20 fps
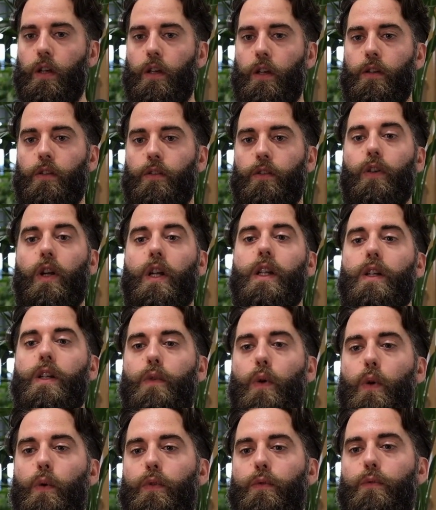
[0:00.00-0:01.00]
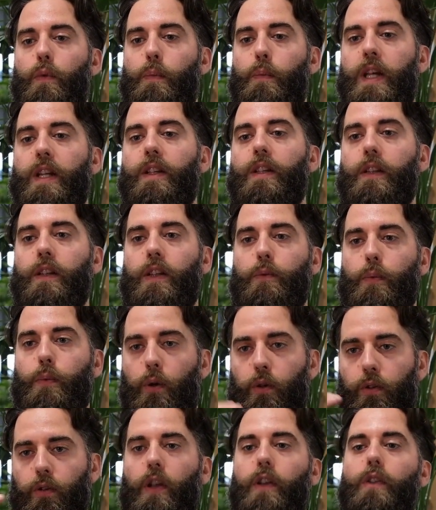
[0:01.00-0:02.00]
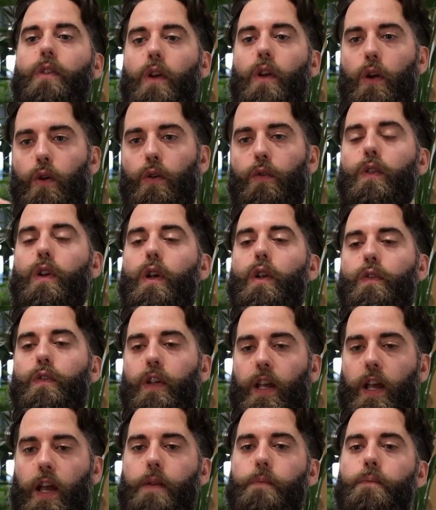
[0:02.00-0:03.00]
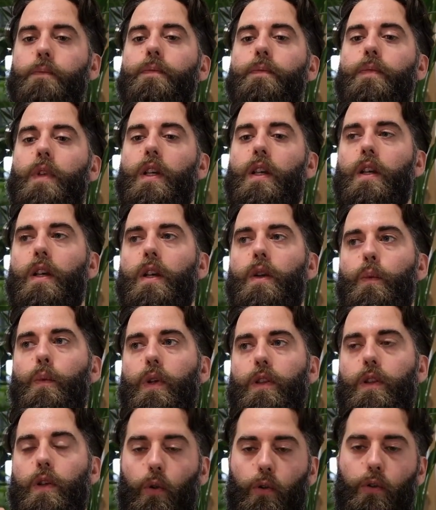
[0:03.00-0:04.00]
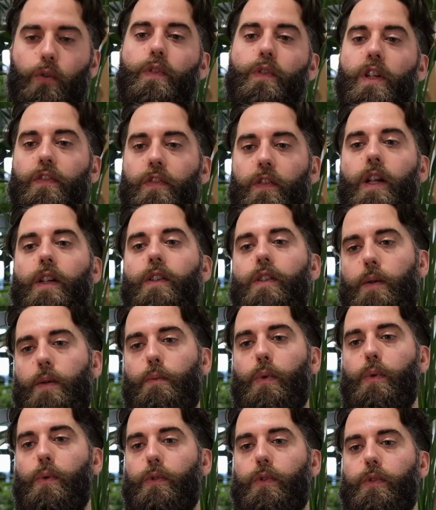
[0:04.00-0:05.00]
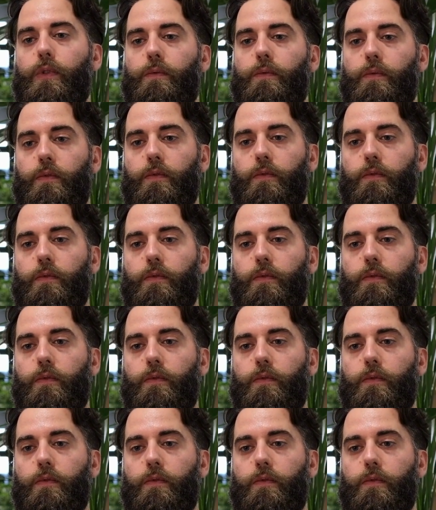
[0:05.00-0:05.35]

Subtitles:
training involves repeating this process over and over again with lots of different examples.